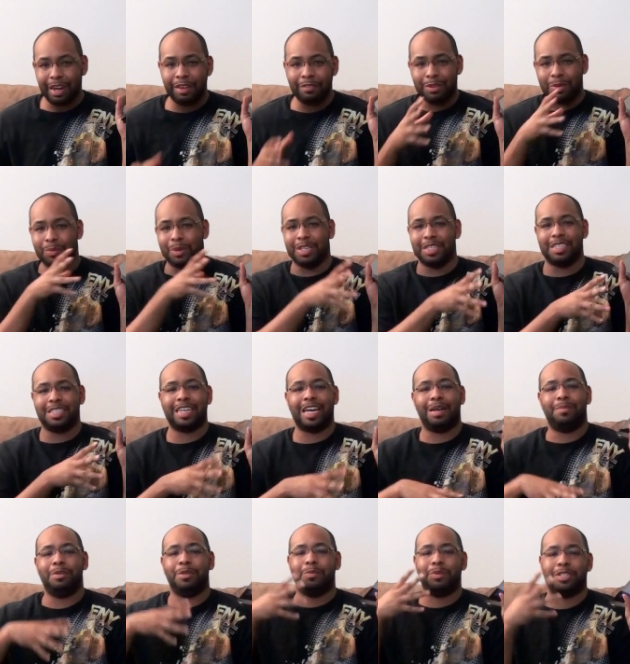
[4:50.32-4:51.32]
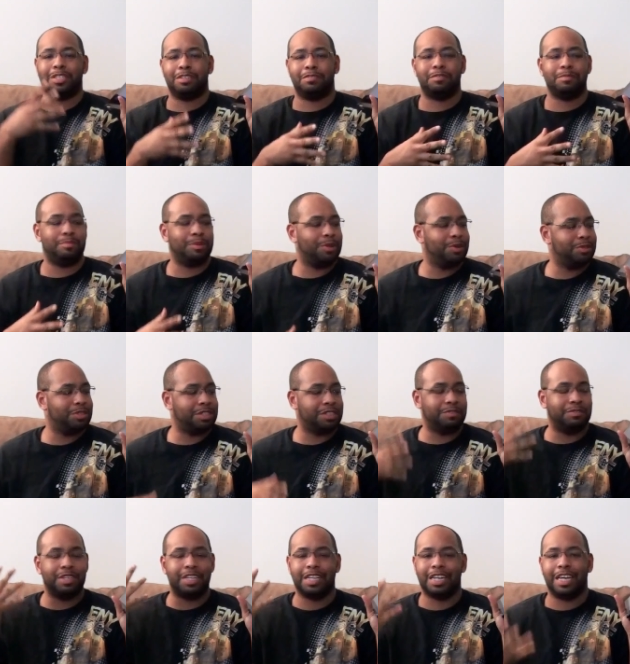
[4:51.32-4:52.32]
you want the tablet, you want different modes, and
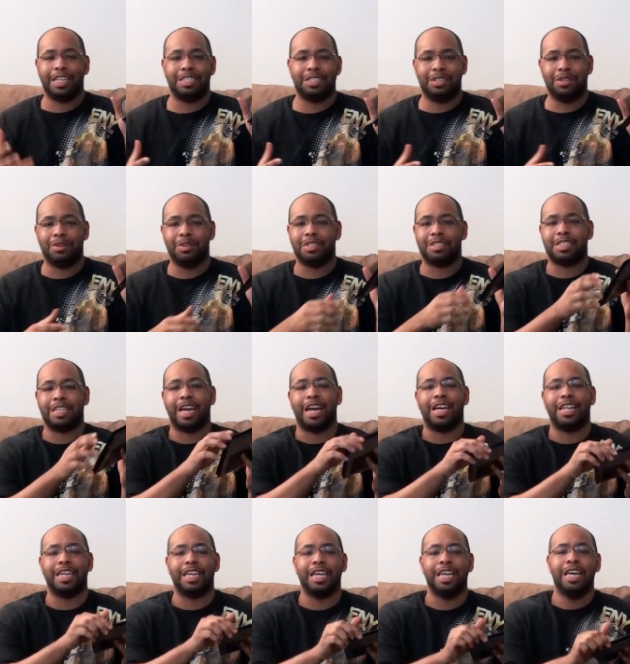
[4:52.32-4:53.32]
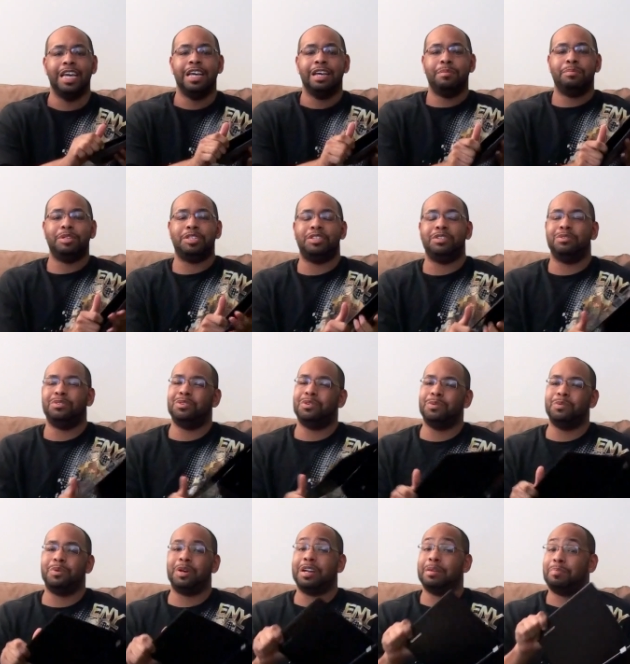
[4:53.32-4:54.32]
you really like the yoga styling, but you
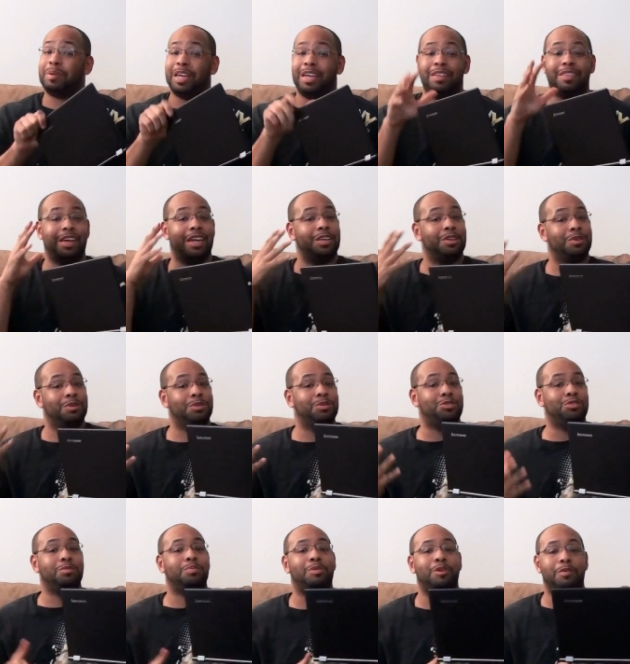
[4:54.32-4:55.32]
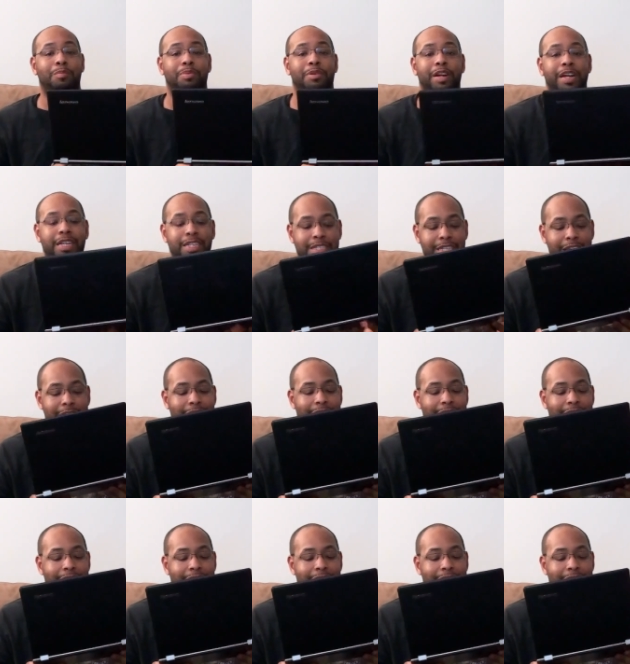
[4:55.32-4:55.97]
don't want to pay that Yoga two Pro price.